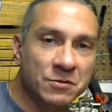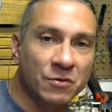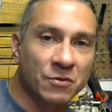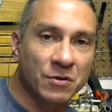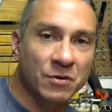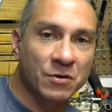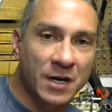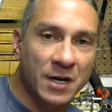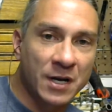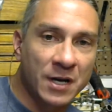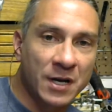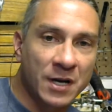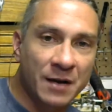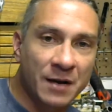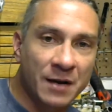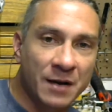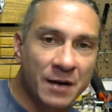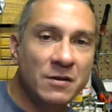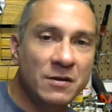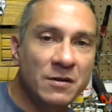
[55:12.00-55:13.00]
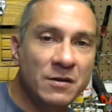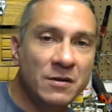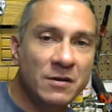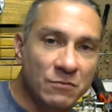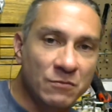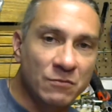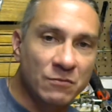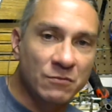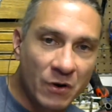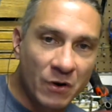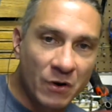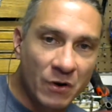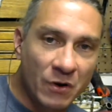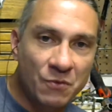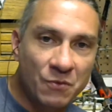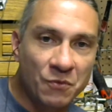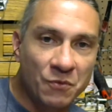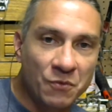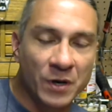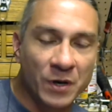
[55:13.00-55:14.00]
a communist, you
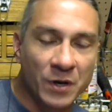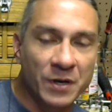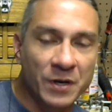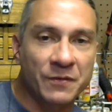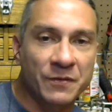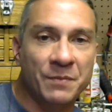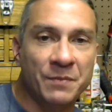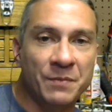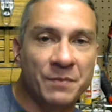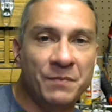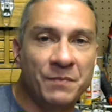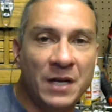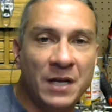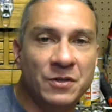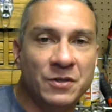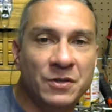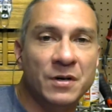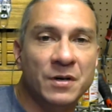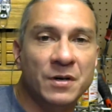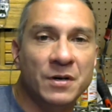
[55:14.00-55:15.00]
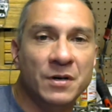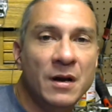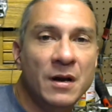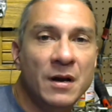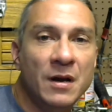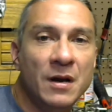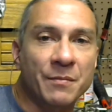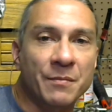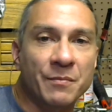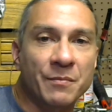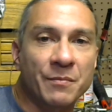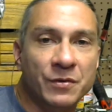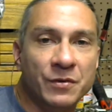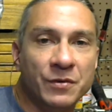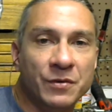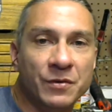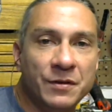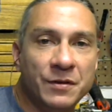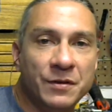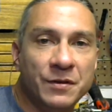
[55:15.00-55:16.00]
know one of the major
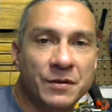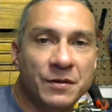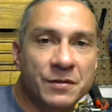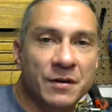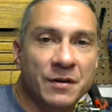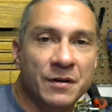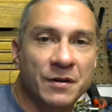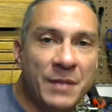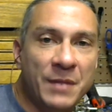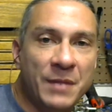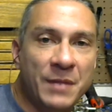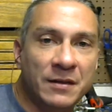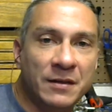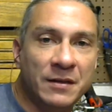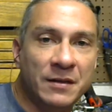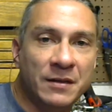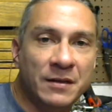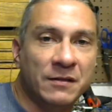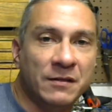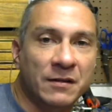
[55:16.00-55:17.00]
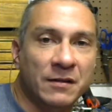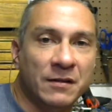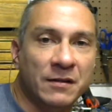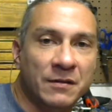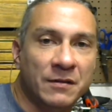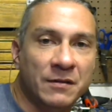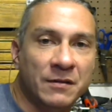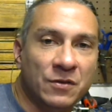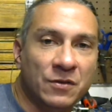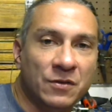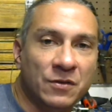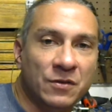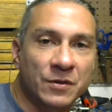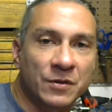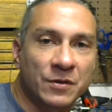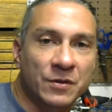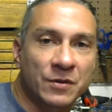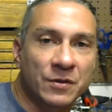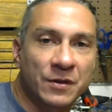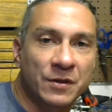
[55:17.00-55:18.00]
components of maintenance of the
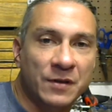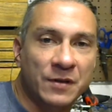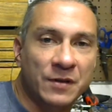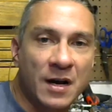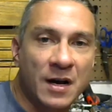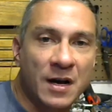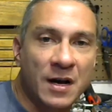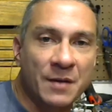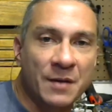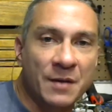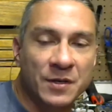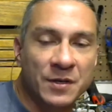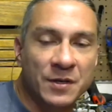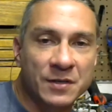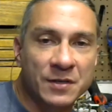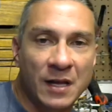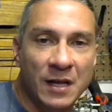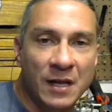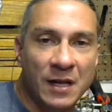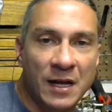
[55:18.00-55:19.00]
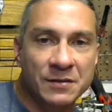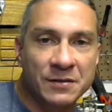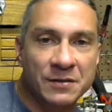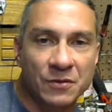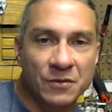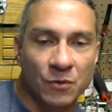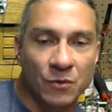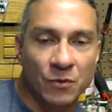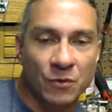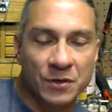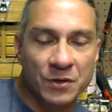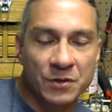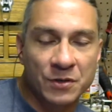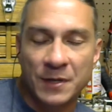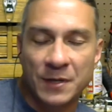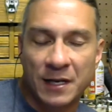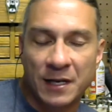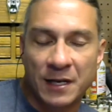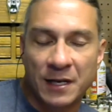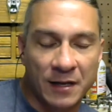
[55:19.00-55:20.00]
socialist and communist classes, or excuse
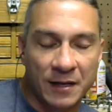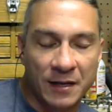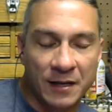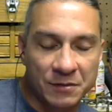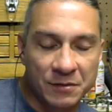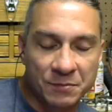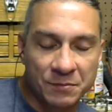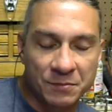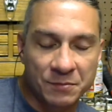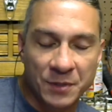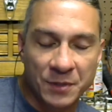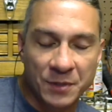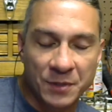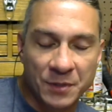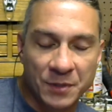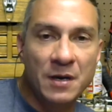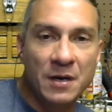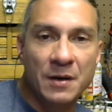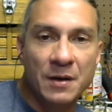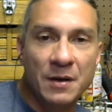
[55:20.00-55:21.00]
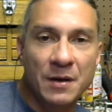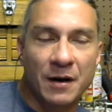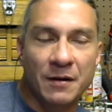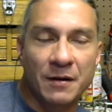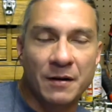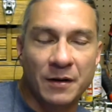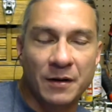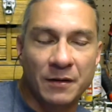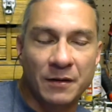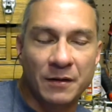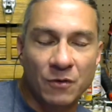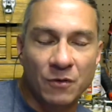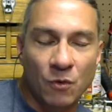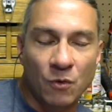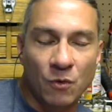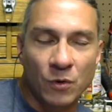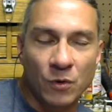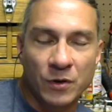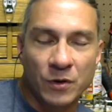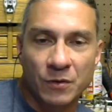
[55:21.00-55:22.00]
me, not classes, but of
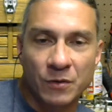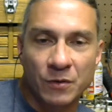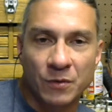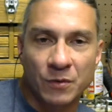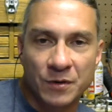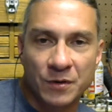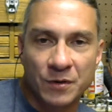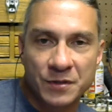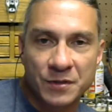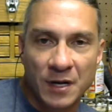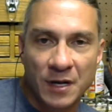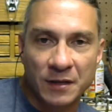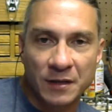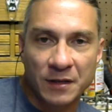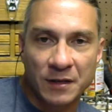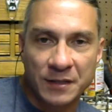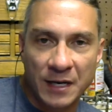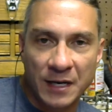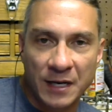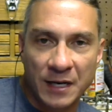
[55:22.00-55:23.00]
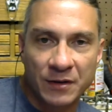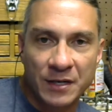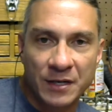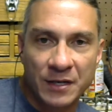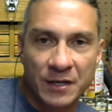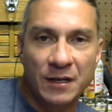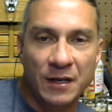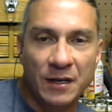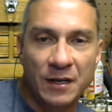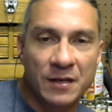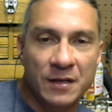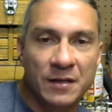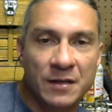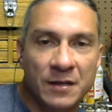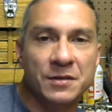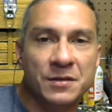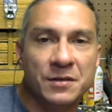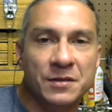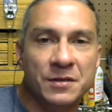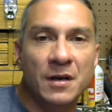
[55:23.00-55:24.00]
order or solidarity,
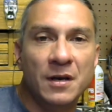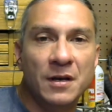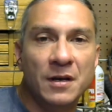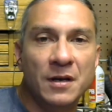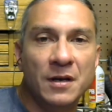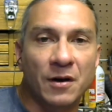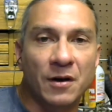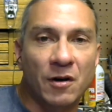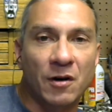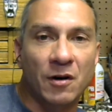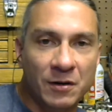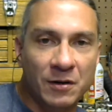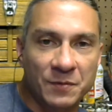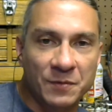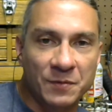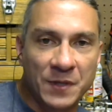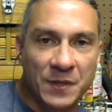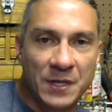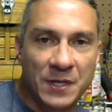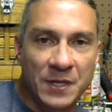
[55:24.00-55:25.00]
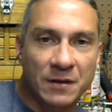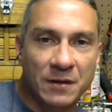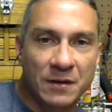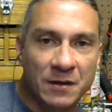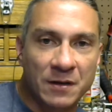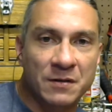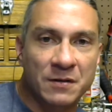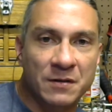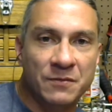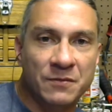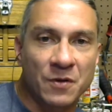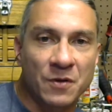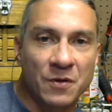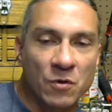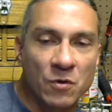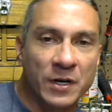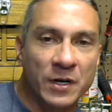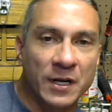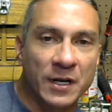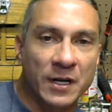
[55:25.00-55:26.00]
is the armament of the
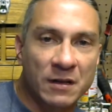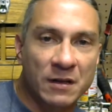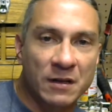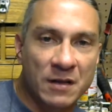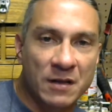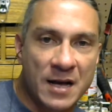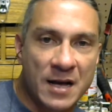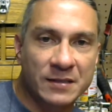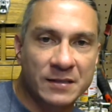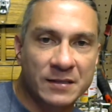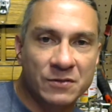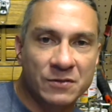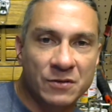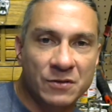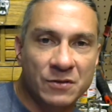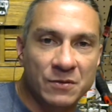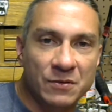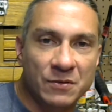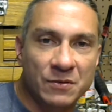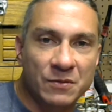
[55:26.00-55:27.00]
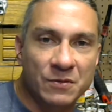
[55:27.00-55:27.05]
working class to